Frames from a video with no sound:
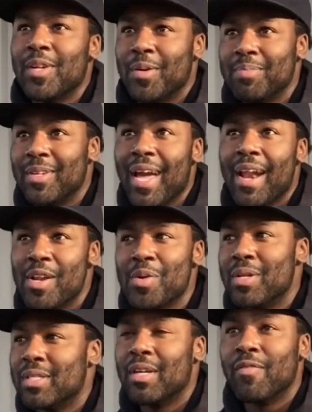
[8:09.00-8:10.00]
you got to do
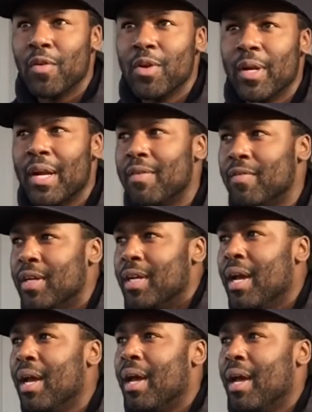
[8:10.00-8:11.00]
it, it's good for your recovery.
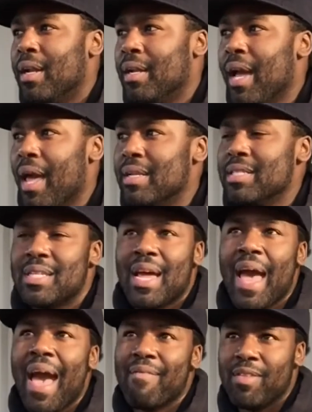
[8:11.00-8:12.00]
And kind of just not
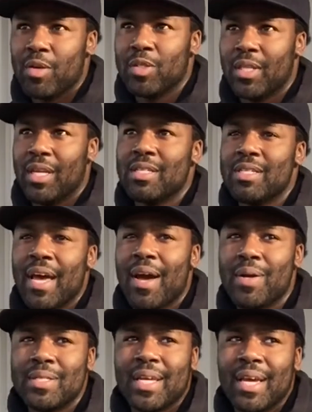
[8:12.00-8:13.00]
having those things now,
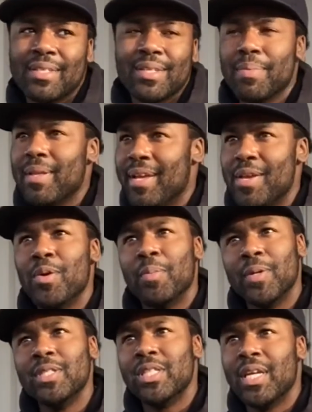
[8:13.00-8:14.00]
it's like something that you
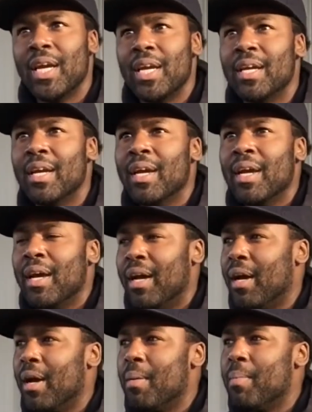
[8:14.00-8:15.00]
appreciate.
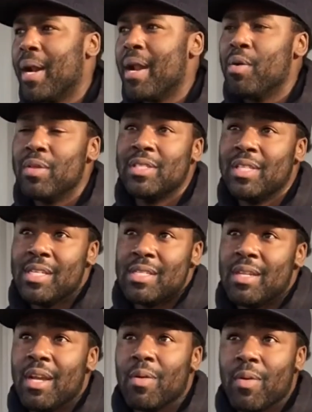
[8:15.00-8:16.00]
But I know the season
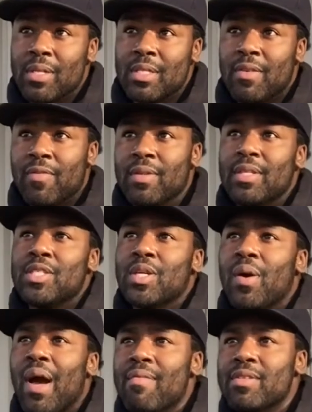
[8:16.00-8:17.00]
here runs differently, so
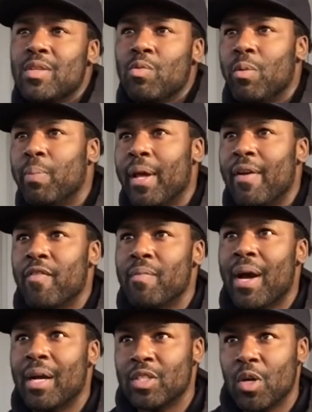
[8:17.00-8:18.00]
obviously we play from
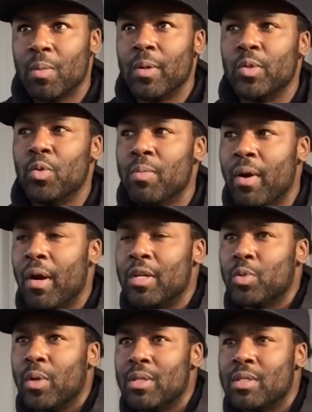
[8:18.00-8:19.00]
October through March,
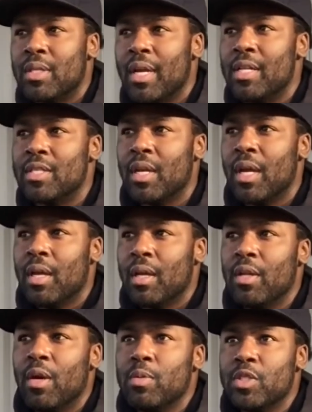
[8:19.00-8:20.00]
where in the States,
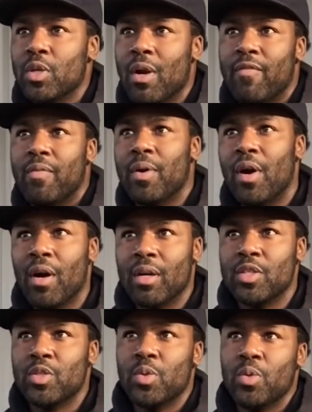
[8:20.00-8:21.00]
we start from
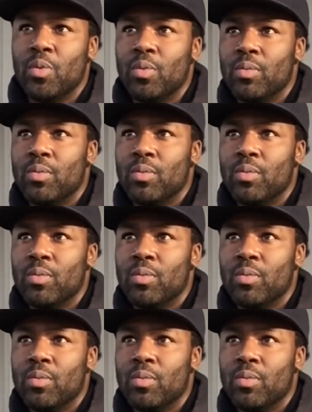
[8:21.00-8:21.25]
August to